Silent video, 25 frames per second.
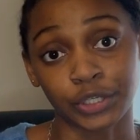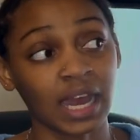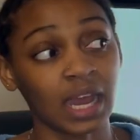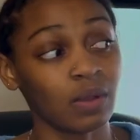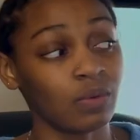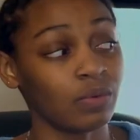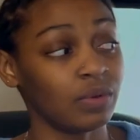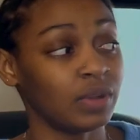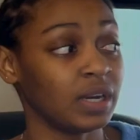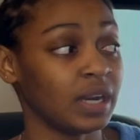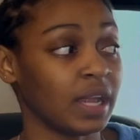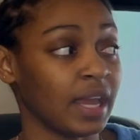
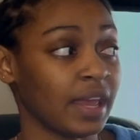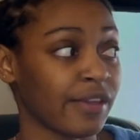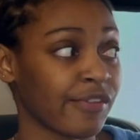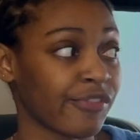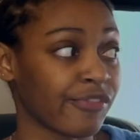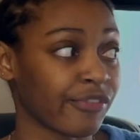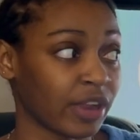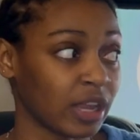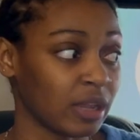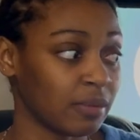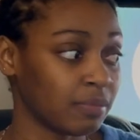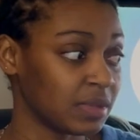I wanted a
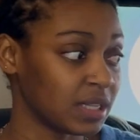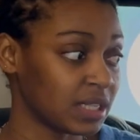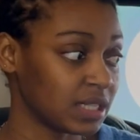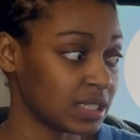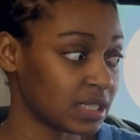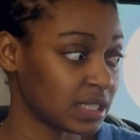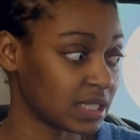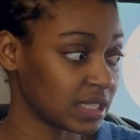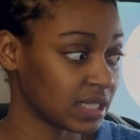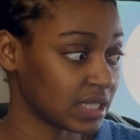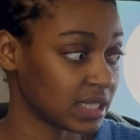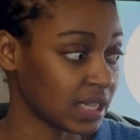
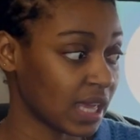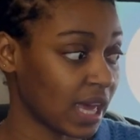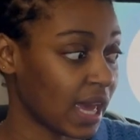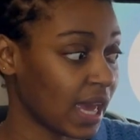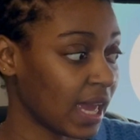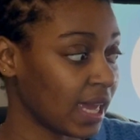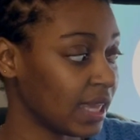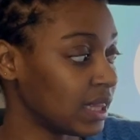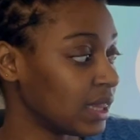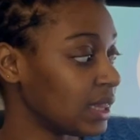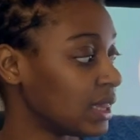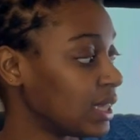frameless
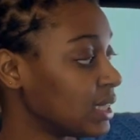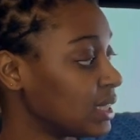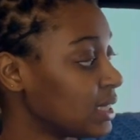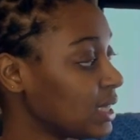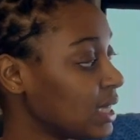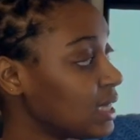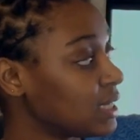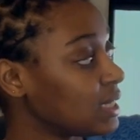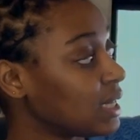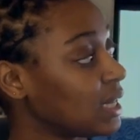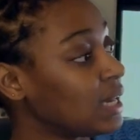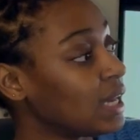design. This
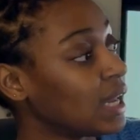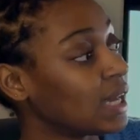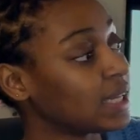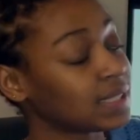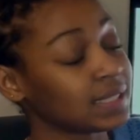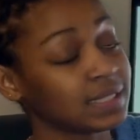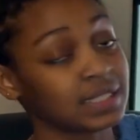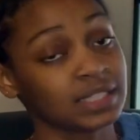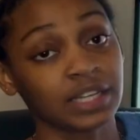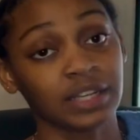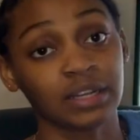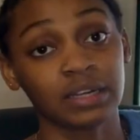isn't
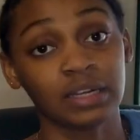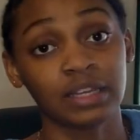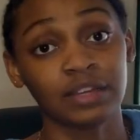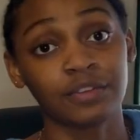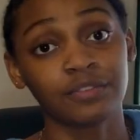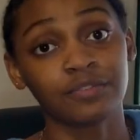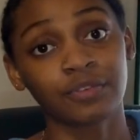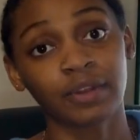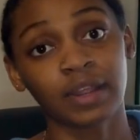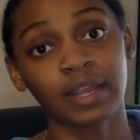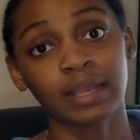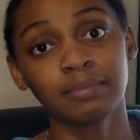necessarily
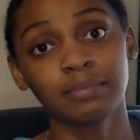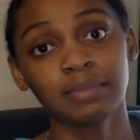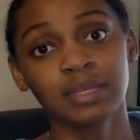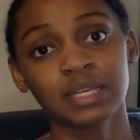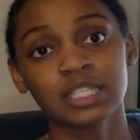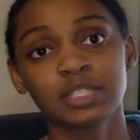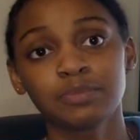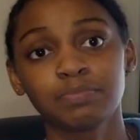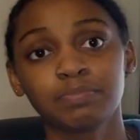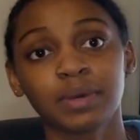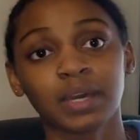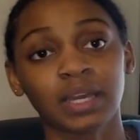
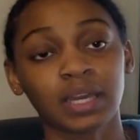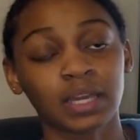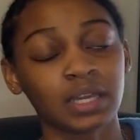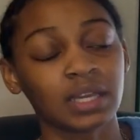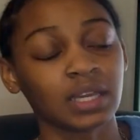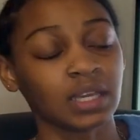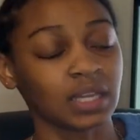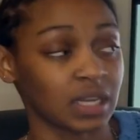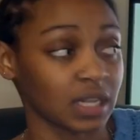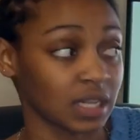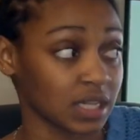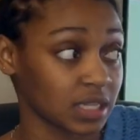frameless, but
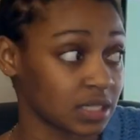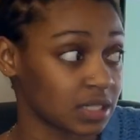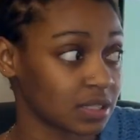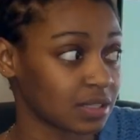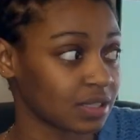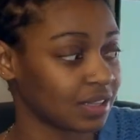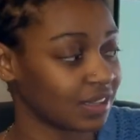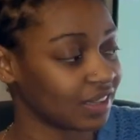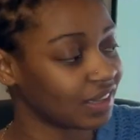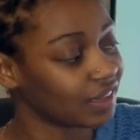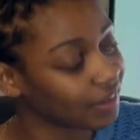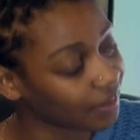it is
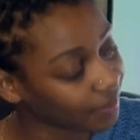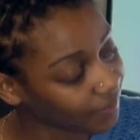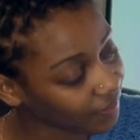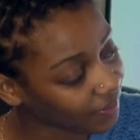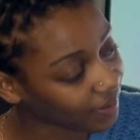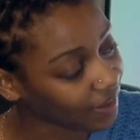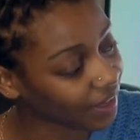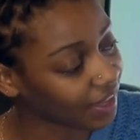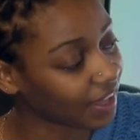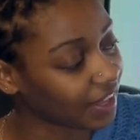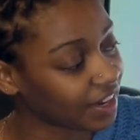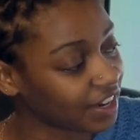
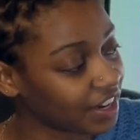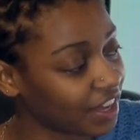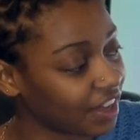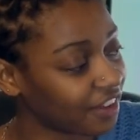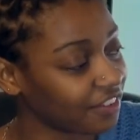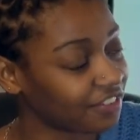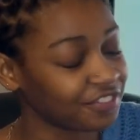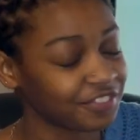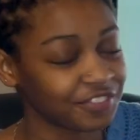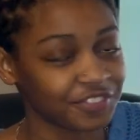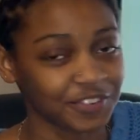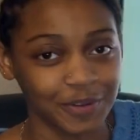
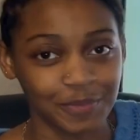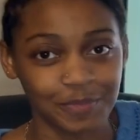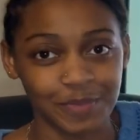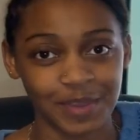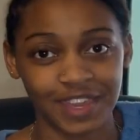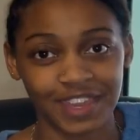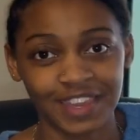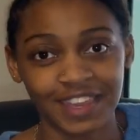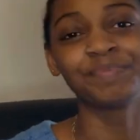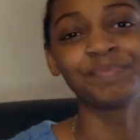enough for me.